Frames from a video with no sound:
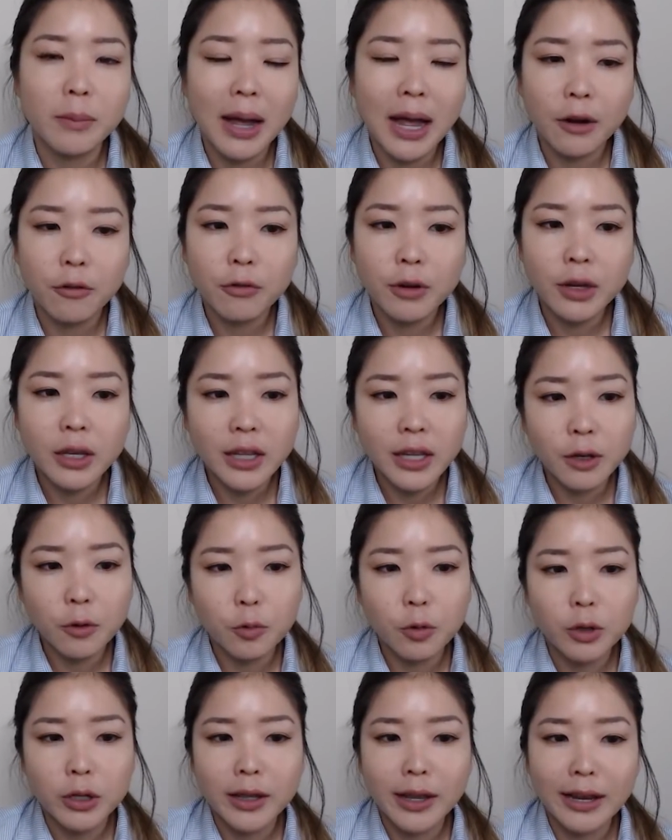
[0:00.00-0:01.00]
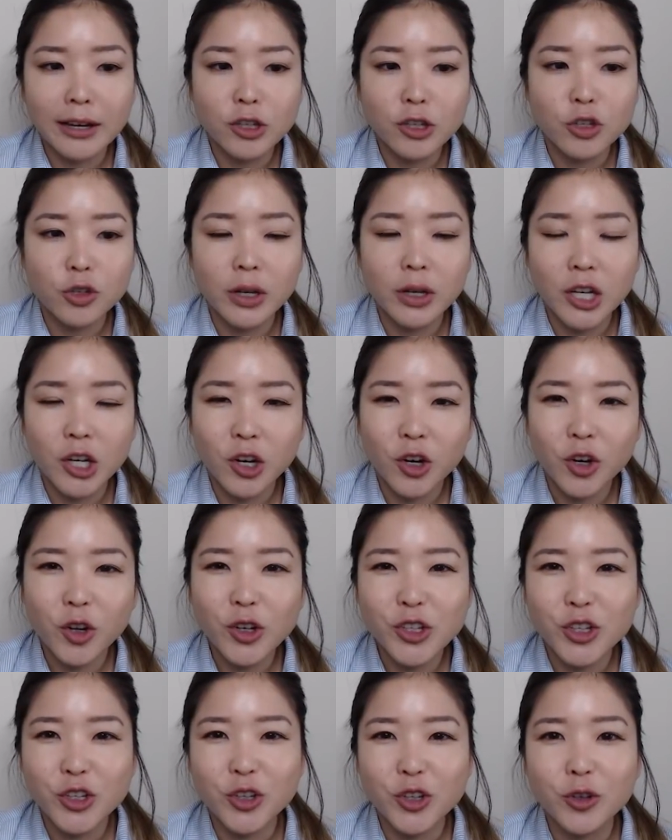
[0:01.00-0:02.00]
I really would like to
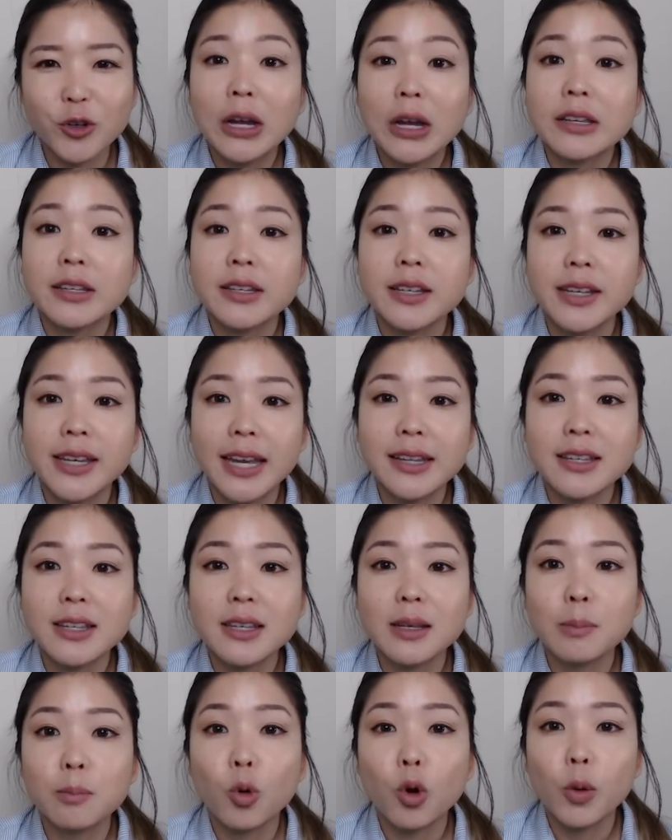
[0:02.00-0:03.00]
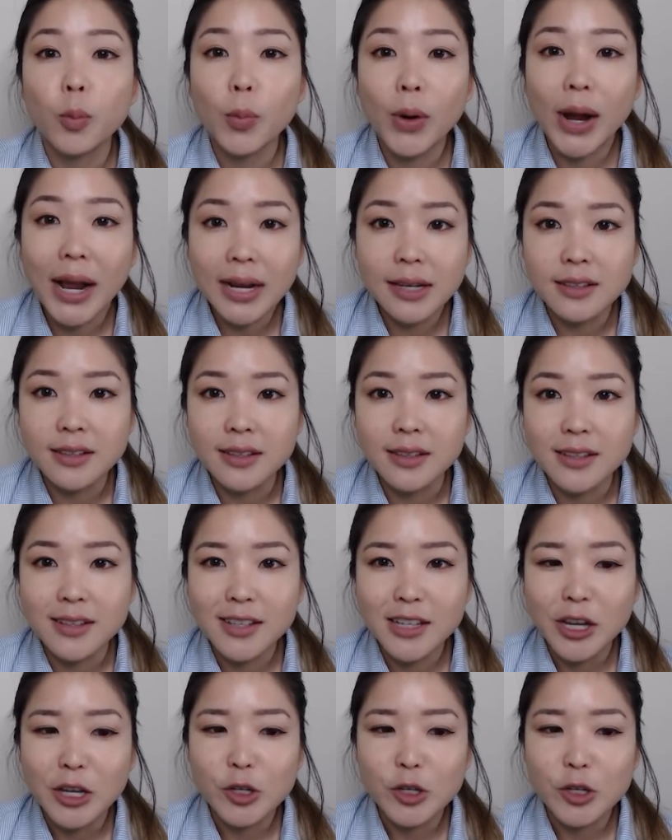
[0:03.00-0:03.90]
encourage you to get some more practice.